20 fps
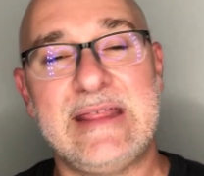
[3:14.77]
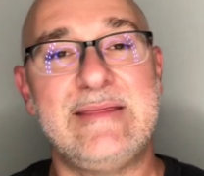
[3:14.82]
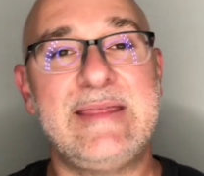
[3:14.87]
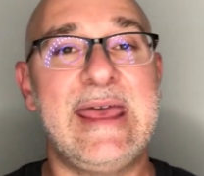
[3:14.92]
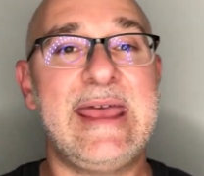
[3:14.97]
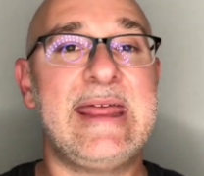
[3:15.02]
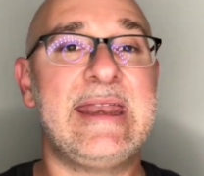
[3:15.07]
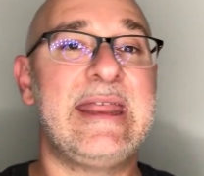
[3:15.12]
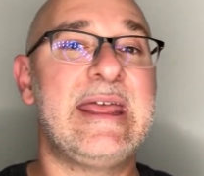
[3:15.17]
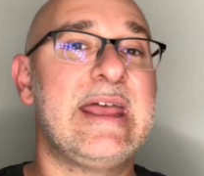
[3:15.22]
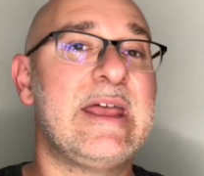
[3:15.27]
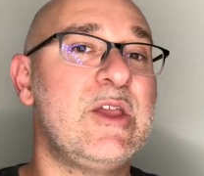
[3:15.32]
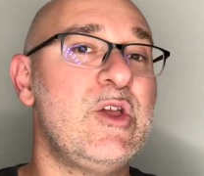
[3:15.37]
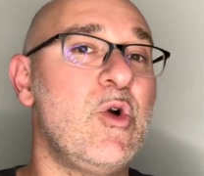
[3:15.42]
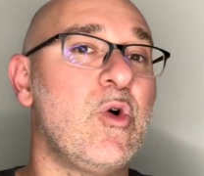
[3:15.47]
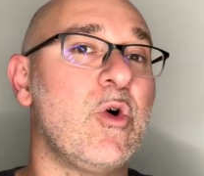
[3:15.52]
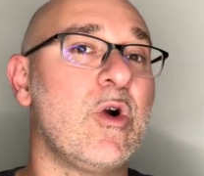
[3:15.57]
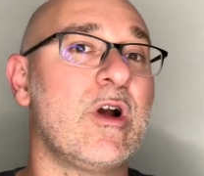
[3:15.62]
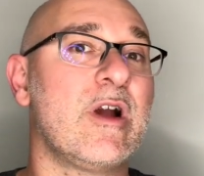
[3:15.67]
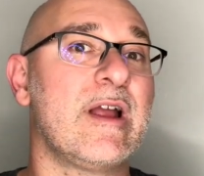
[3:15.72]
then
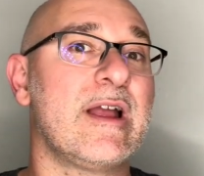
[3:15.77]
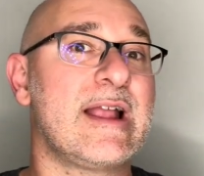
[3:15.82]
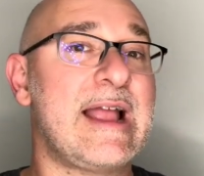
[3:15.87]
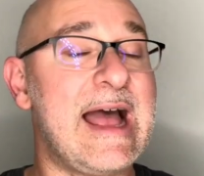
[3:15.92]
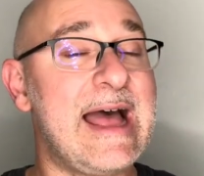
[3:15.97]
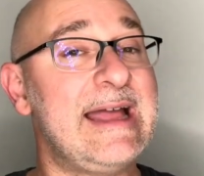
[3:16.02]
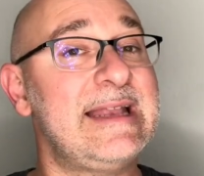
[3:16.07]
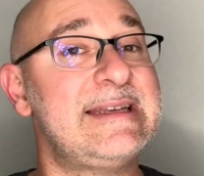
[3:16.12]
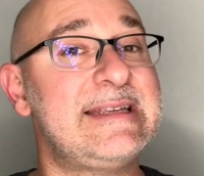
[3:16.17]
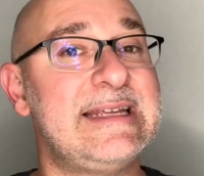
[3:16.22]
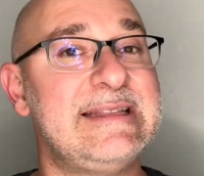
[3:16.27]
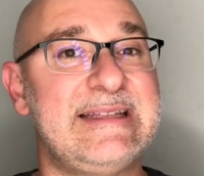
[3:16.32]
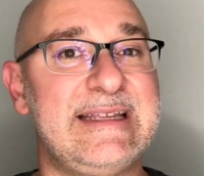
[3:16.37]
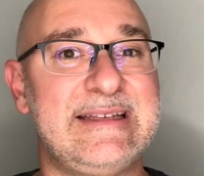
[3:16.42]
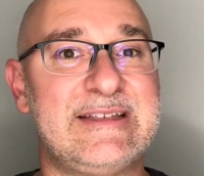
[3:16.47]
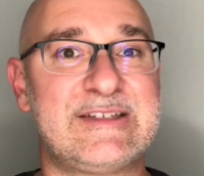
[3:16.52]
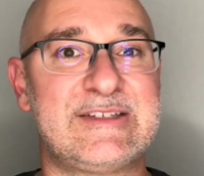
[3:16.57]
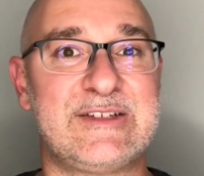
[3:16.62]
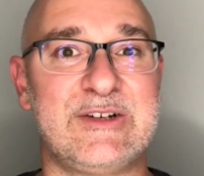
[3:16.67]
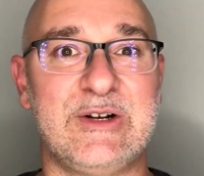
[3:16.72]
your content
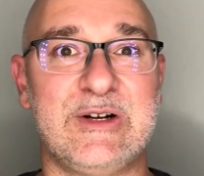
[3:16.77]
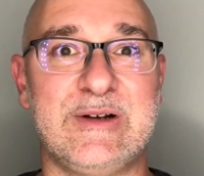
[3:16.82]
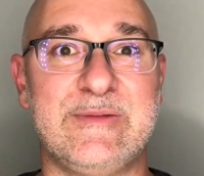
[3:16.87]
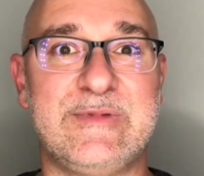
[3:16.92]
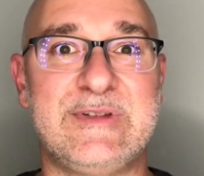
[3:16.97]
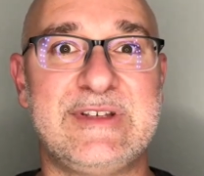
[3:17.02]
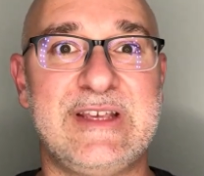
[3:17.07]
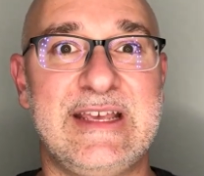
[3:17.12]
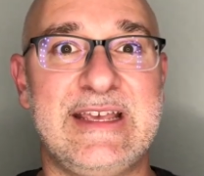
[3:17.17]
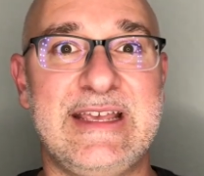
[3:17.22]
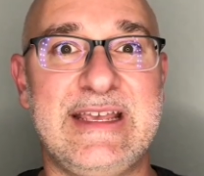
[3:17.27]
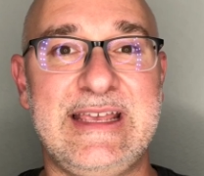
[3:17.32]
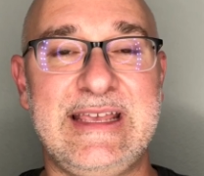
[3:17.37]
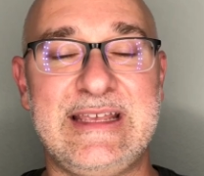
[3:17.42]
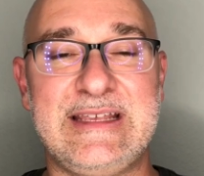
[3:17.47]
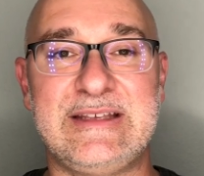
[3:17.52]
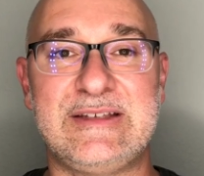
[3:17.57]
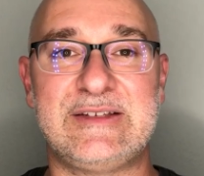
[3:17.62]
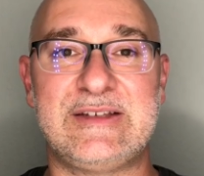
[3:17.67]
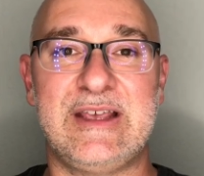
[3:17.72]
that serves
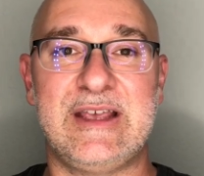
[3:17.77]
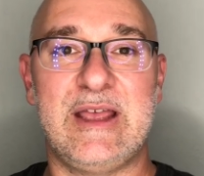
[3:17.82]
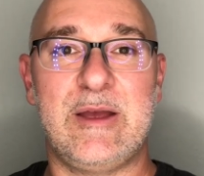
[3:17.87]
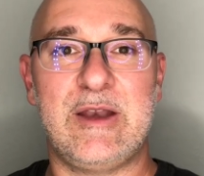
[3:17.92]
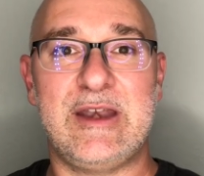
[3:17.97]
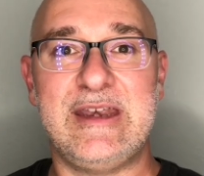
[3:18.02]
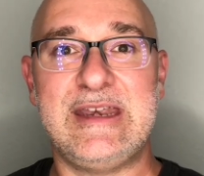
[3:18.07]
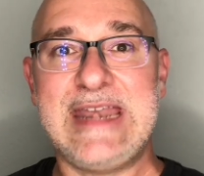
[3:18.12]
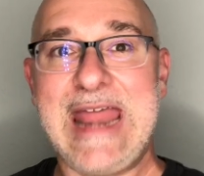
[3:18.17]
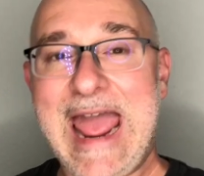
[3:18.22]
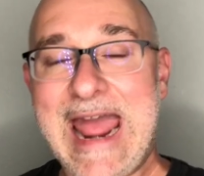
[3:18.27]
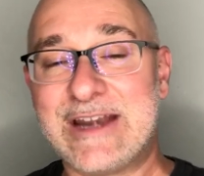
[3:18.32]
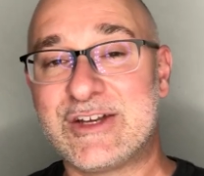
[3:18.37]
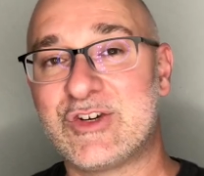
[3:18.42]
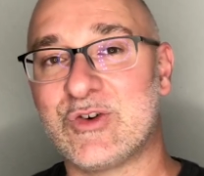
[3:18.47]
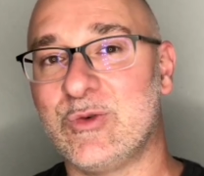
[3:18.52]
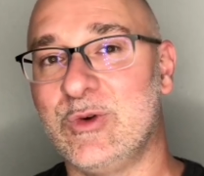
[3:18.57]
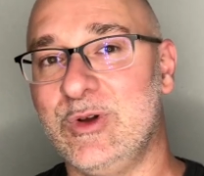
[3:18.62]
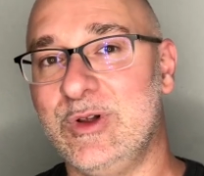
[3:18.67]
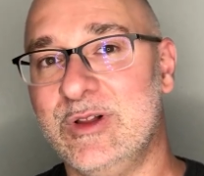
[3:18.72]
is
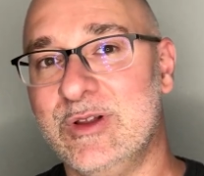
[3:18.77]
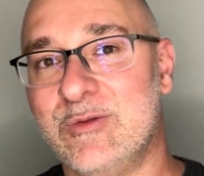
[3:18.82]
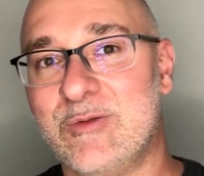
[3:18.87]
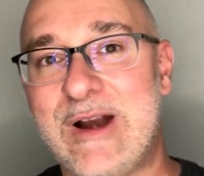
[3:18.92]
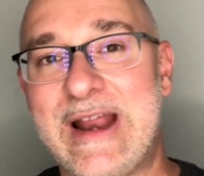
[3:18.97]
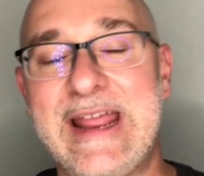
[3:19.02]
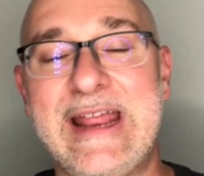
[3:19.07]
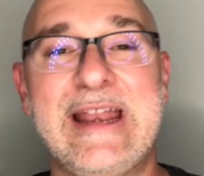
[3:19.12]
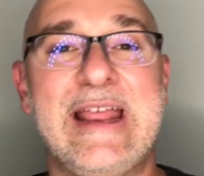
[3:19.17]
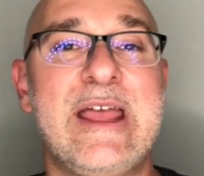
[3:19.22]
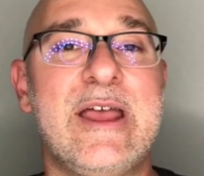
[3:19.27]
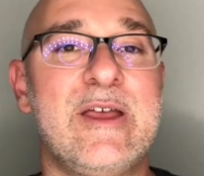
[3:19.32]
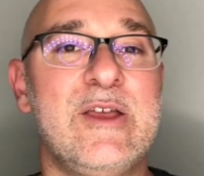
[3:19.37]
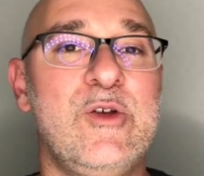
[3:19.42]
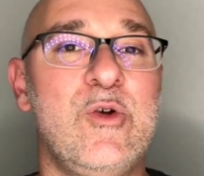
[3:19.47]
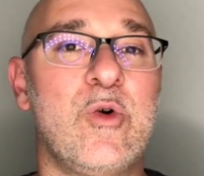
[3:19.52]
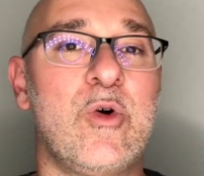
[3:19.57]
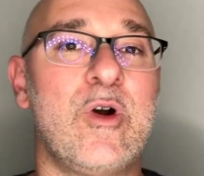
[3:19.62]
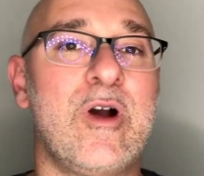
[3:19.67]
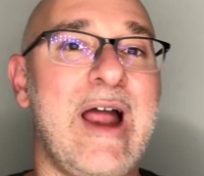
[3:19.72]
natural, right?
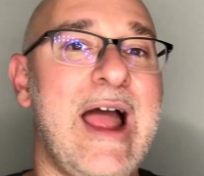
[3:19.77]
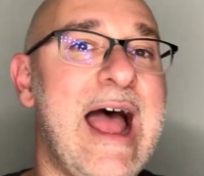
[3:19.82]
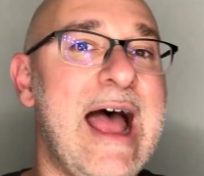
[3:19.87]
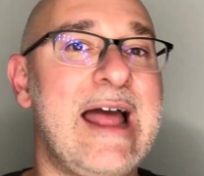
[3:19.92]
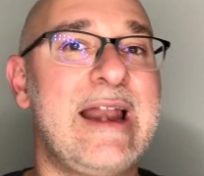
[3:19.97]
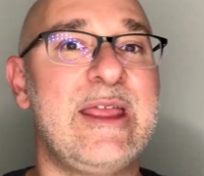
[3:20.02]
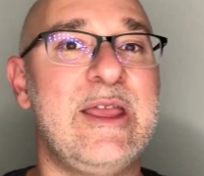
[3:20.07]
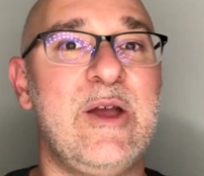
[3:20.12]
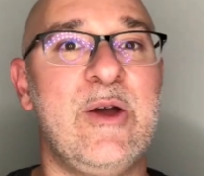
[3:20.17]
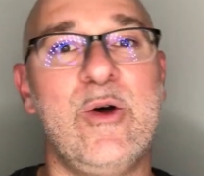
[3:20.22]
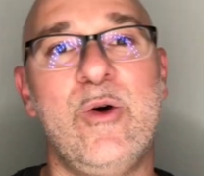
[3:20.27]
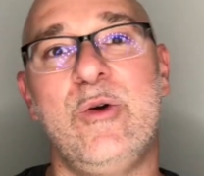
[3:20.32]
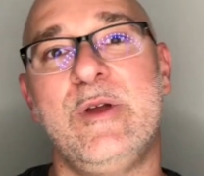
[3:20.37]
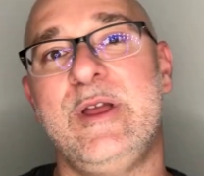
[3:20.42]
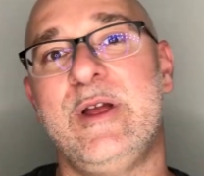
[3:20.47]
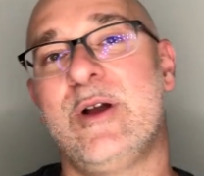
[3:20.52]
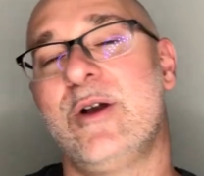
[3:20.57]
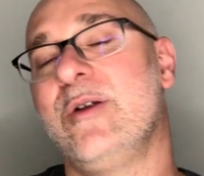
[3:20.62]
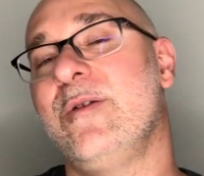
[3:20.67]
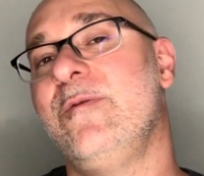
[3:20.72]
Your audio,
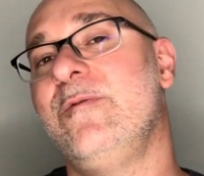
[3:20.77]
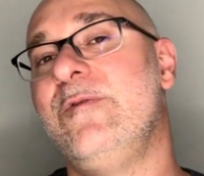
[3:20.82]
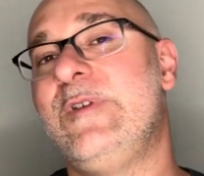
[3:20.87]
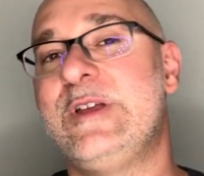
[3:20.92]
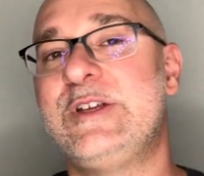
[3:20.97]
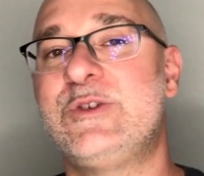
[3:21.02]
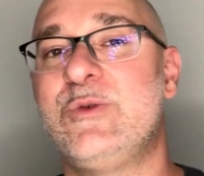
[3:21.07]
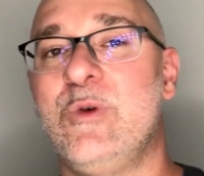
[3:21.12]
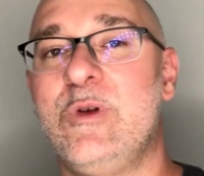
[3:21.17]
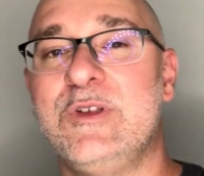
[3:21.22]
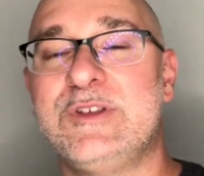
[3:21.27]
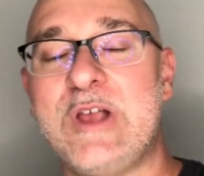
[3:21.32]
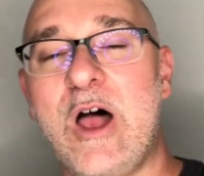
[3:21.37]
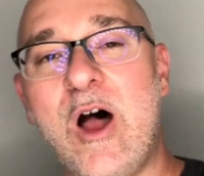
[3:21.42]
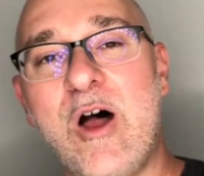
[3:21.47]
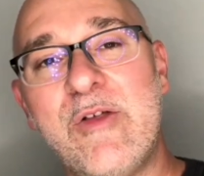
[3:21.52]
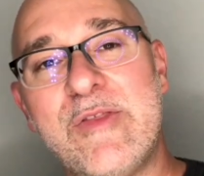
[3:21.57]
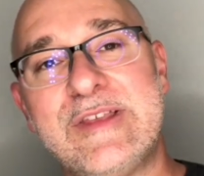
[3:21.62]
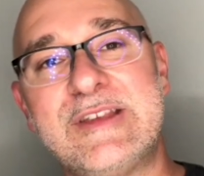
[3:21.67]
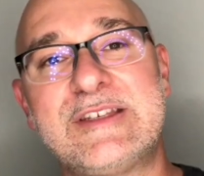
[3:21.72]
your visuals,
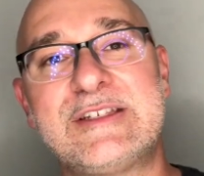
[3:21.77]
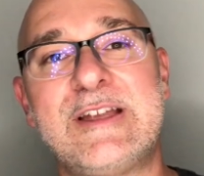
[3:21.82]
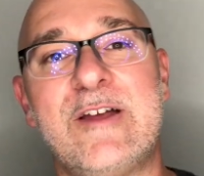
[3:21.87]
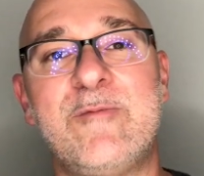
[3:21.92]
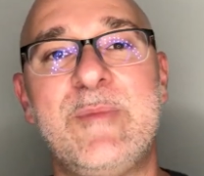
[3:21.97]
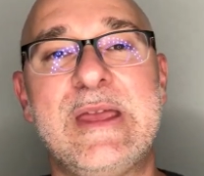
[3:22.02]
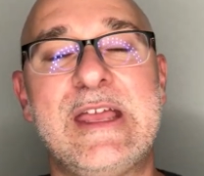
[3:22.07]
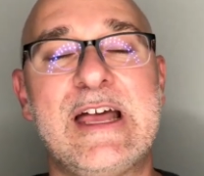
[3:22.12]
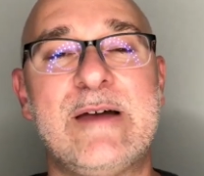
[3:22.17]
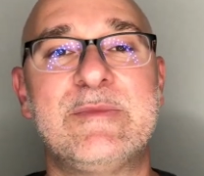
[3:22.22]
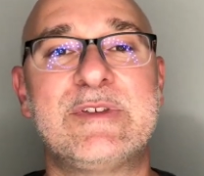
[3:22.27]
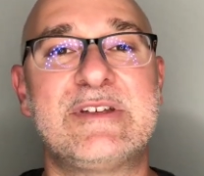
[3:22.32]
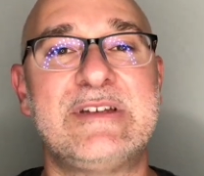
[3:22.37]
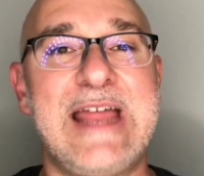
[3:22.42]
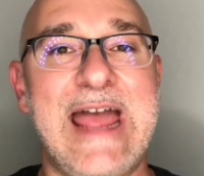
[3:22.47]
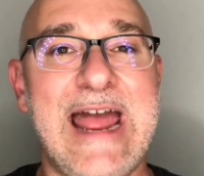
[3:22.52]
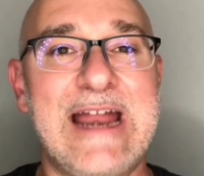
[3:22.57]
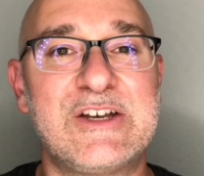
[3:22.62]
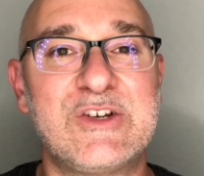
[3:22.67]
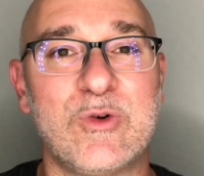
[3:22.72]
all this stuff becomes
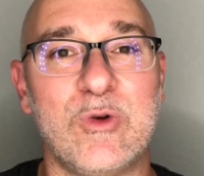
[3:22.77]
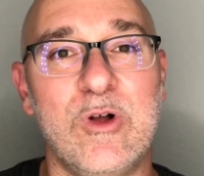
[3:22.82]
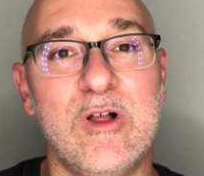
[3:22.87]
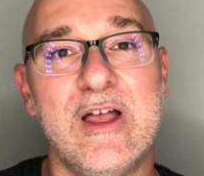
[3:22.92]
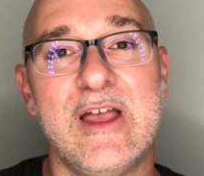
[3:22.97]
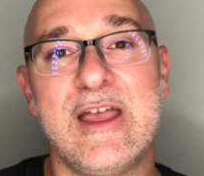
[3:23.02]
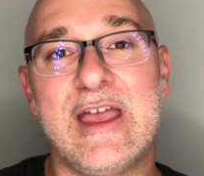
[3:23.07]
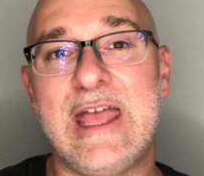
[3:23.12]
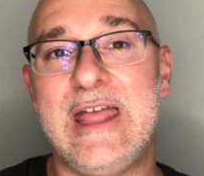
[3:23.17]
natural.